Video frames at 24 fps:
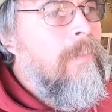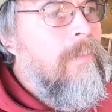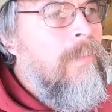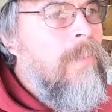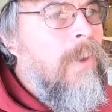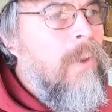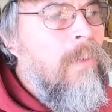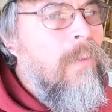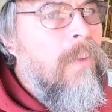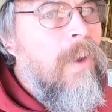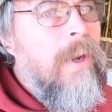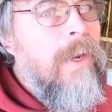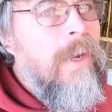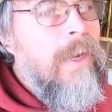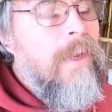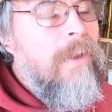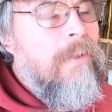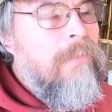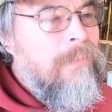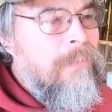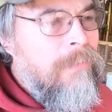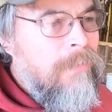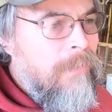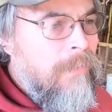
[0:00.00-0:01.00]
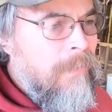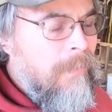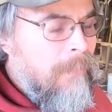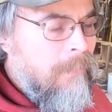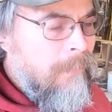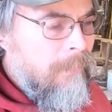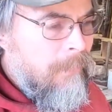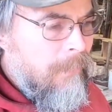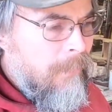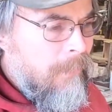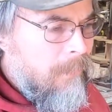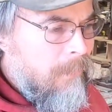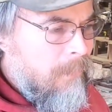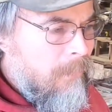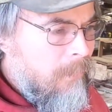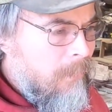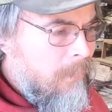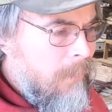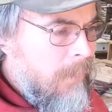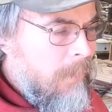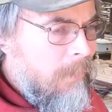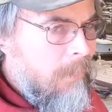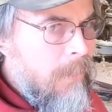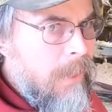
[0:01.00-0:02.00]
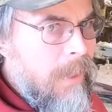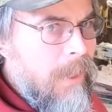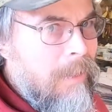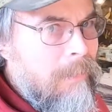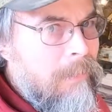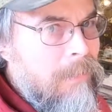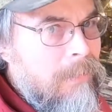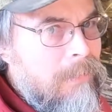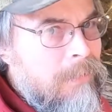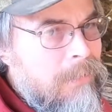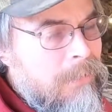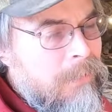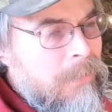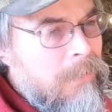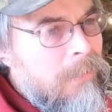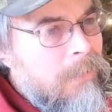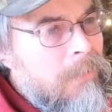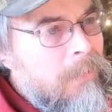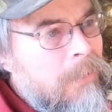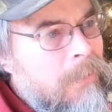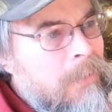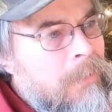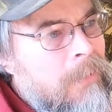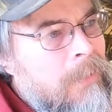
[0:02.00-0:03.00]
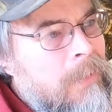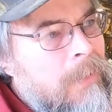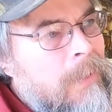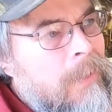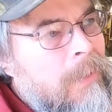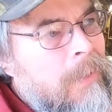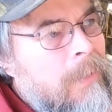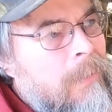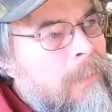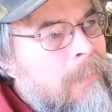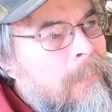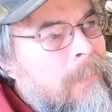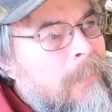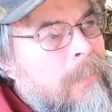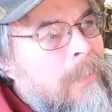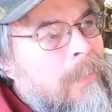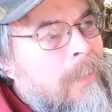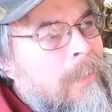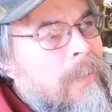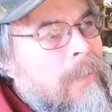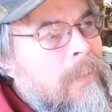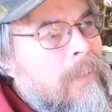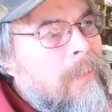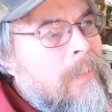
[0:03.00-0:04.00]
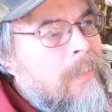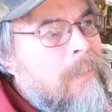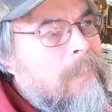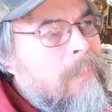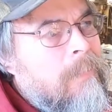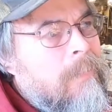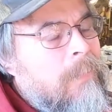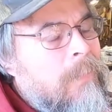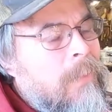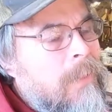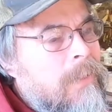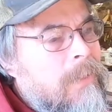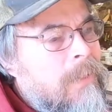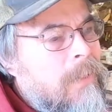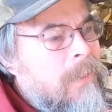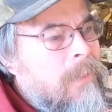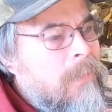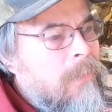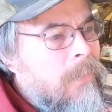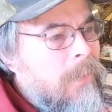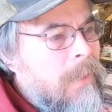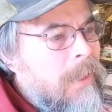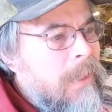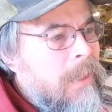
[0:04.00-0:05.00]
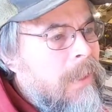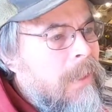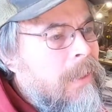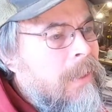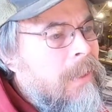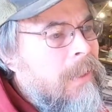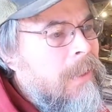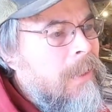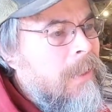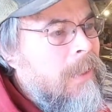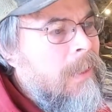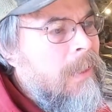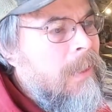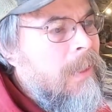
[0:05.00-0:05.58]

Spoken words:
But what if we were able to put the queen